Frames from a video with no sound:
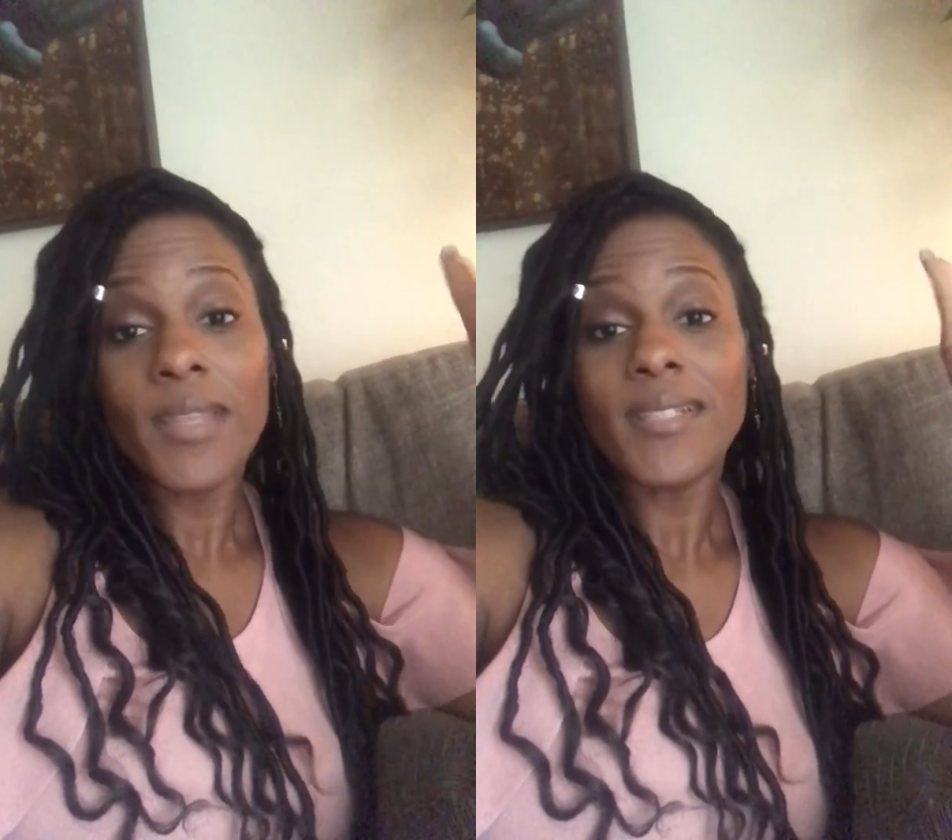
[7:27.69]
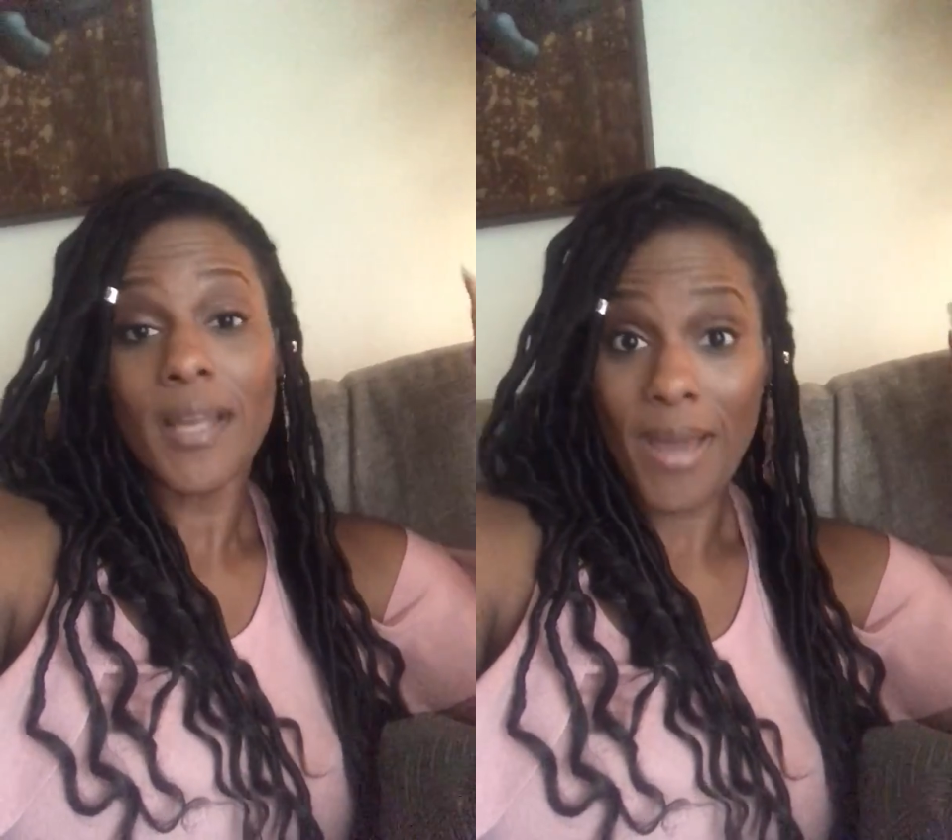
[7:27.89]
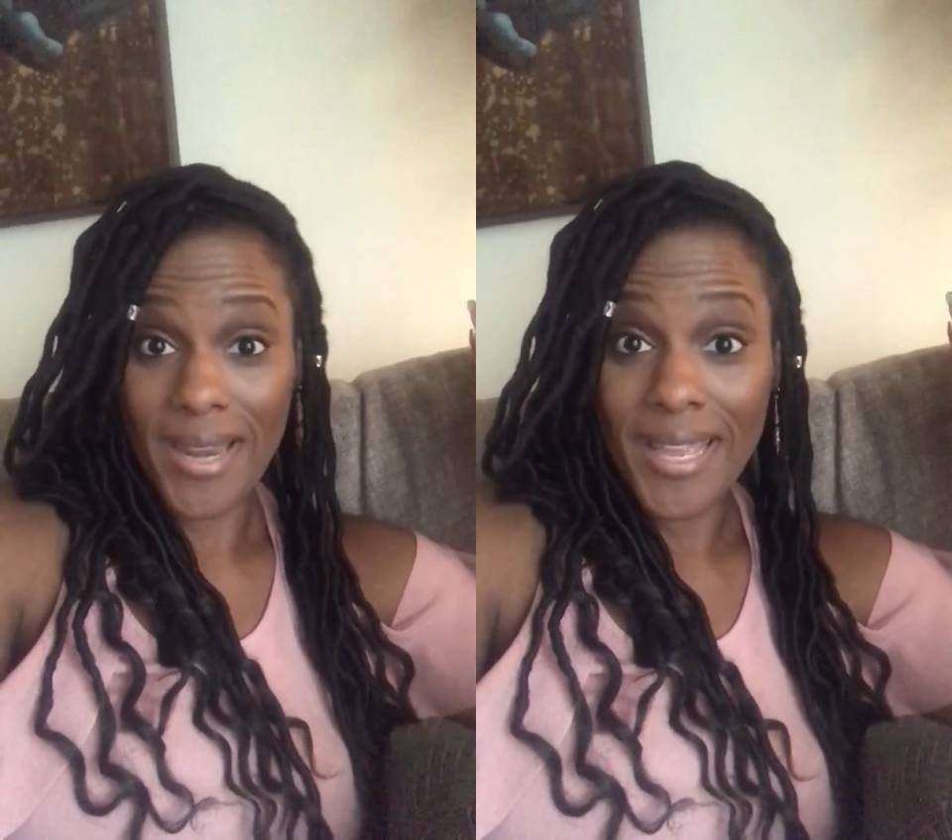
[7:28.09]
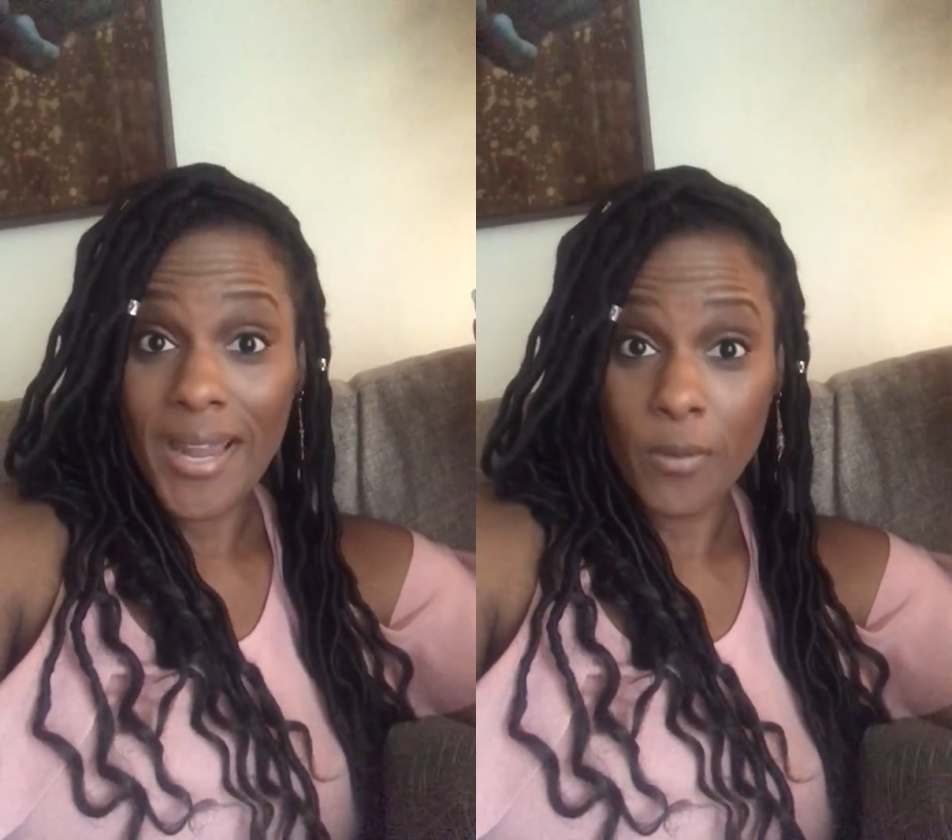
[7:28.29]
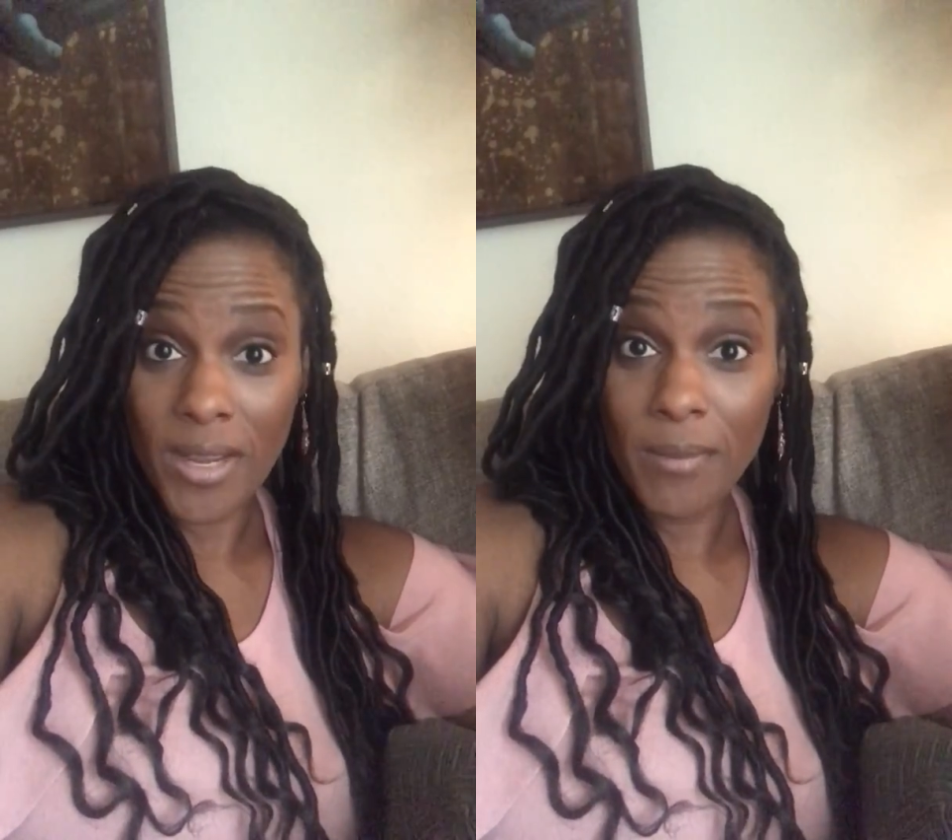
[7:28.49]
Somebody
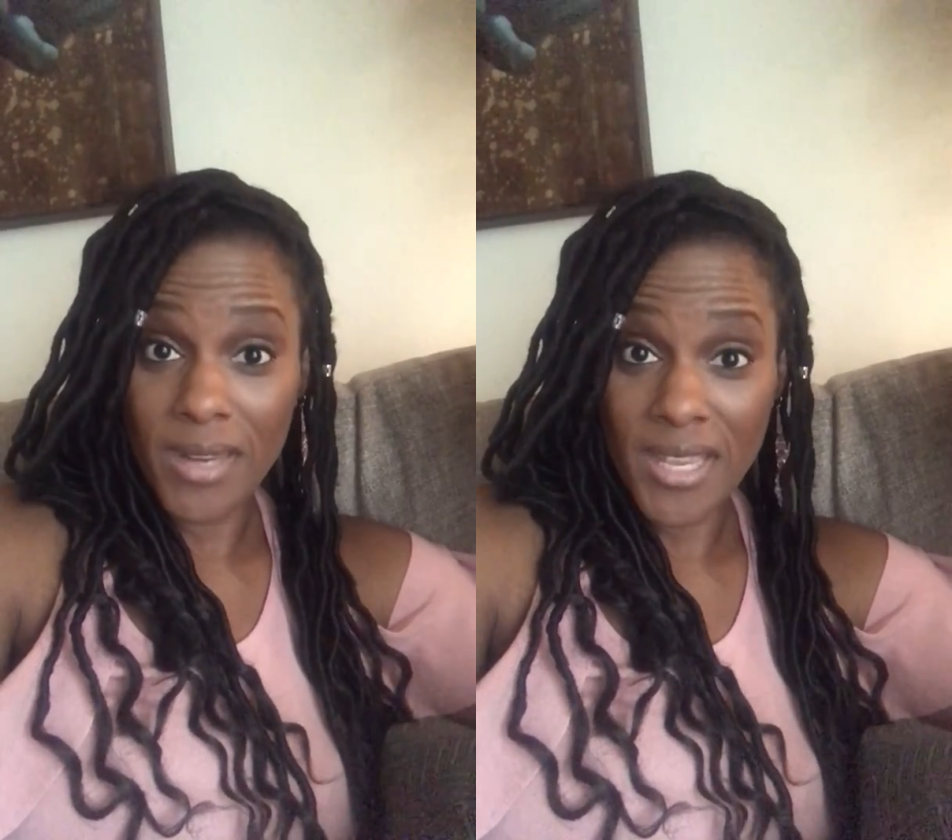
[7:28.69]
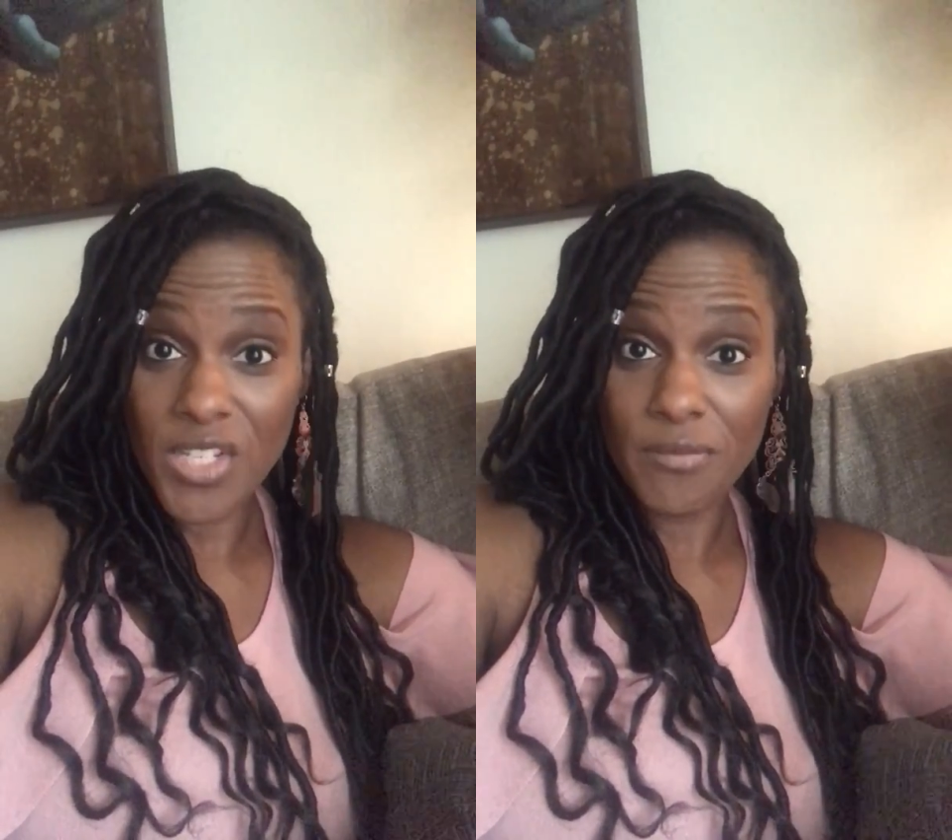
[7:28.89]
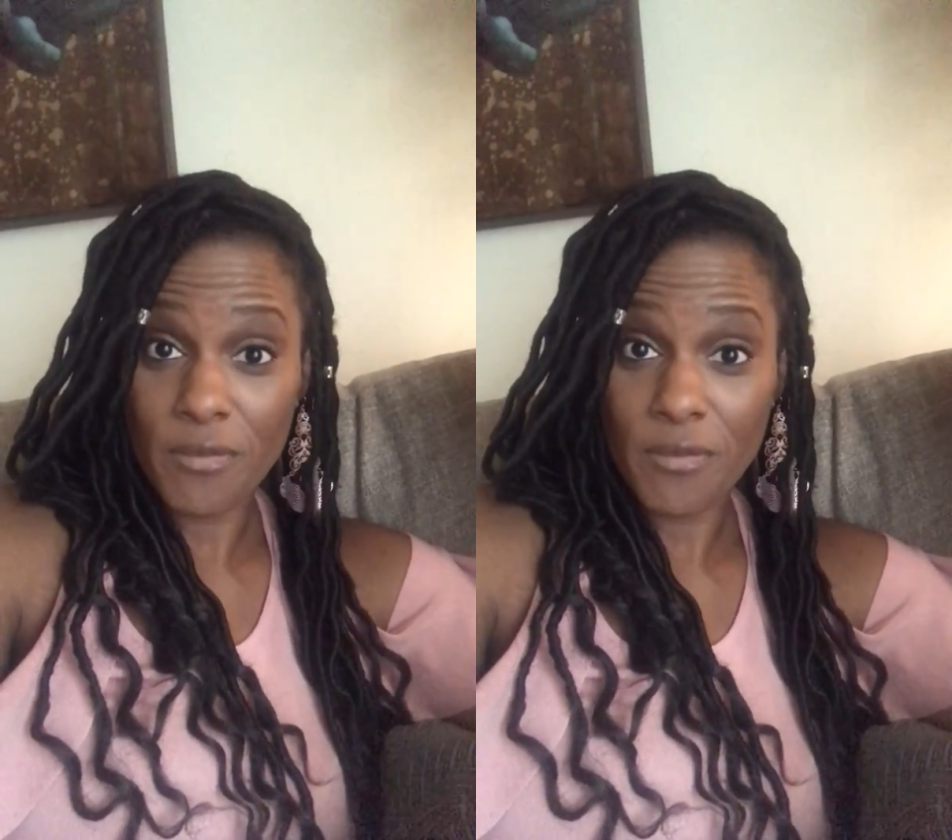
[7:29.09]
got a recommendation